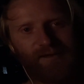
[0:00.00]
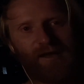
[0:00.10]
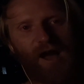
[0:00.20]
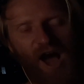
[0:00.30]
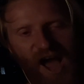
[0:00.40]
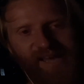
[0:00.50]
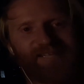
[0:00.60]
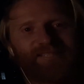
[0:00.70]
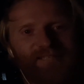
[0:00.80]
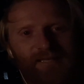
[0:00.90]

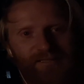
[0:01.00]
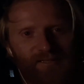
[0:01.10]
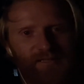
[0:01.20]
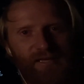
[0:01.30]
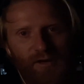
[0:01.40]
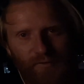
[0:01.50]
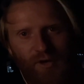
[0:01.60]
highest density of